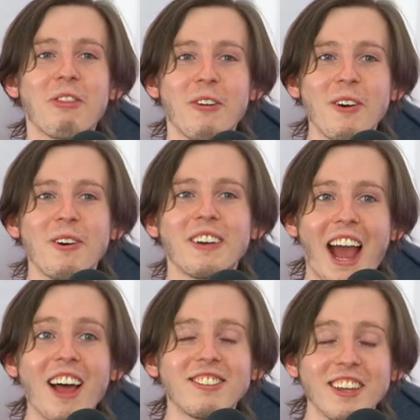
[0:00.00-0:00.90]
through
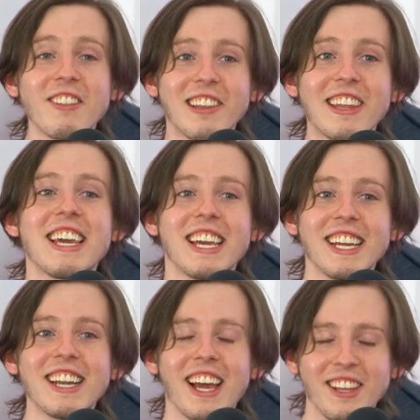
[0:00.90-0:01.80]
casting the
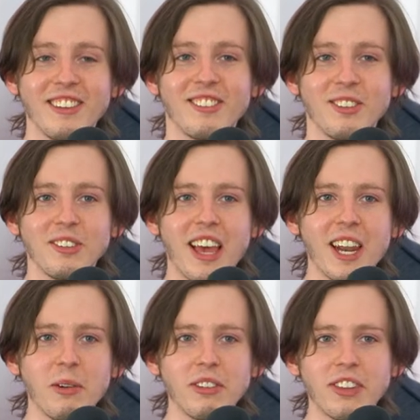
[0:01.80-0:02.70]
lead, and
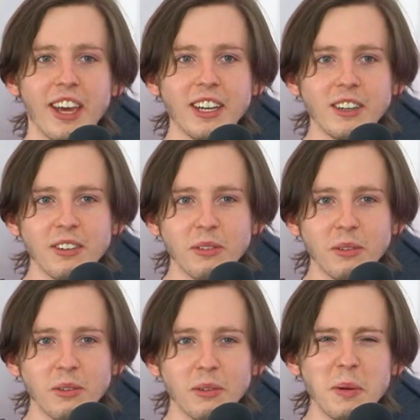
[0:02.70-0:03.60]
Susanna was like,
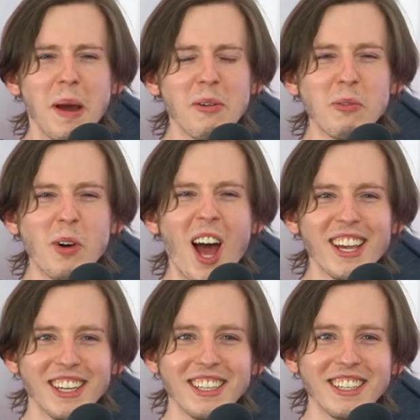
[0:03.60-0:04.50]
"What about
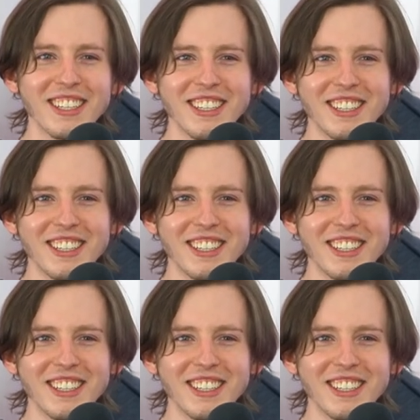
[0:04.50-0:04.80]
Ryan?